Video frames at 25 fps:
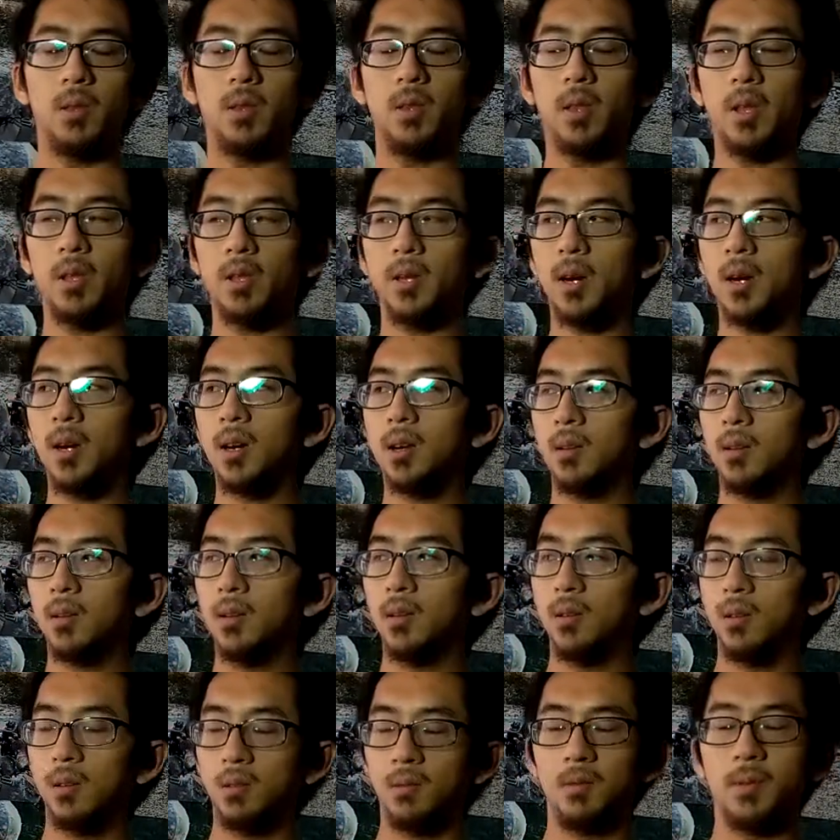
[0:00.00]

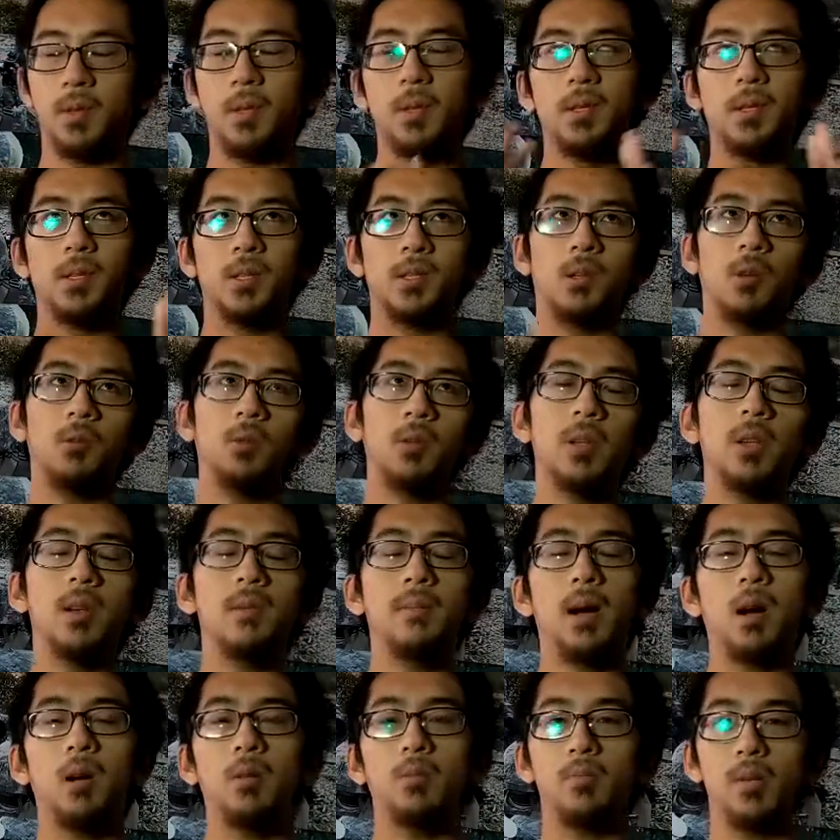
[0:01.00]
this is only
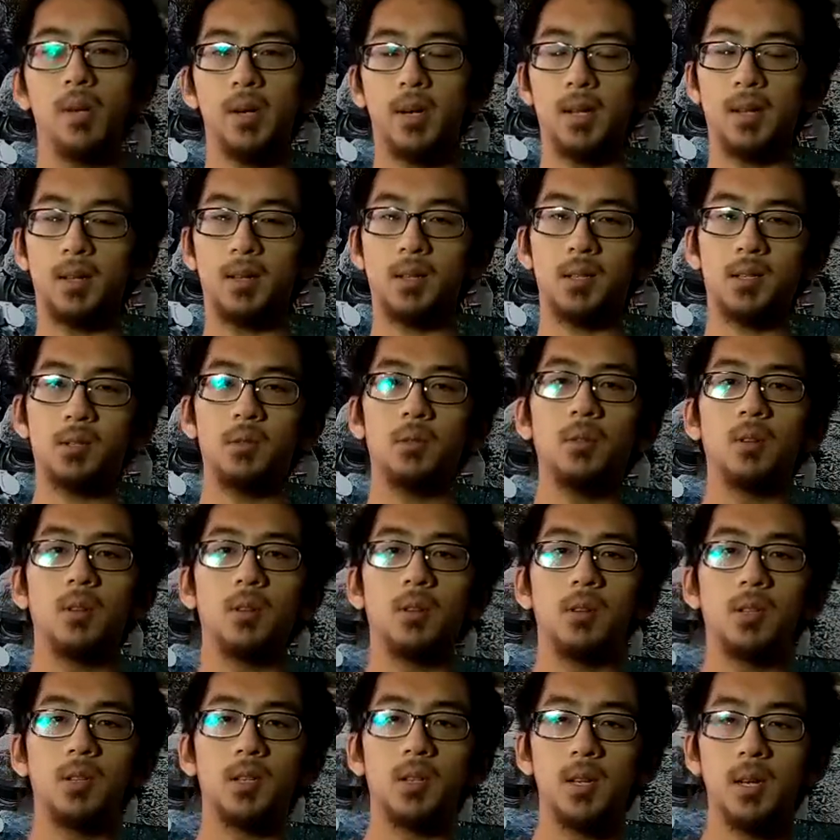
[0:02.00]
about British
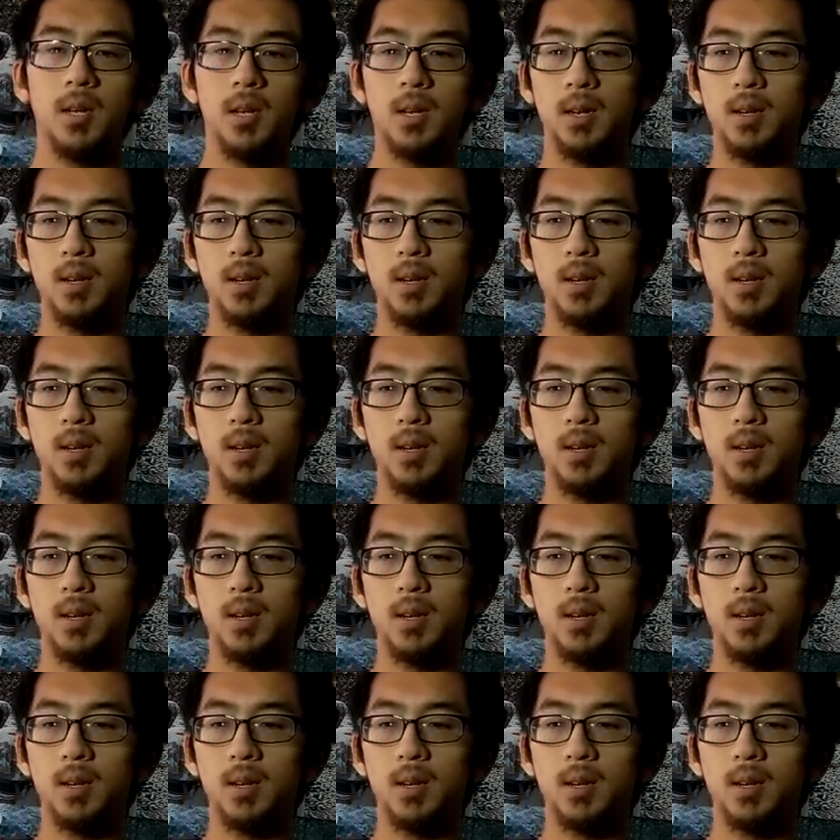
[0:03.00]
soldiers,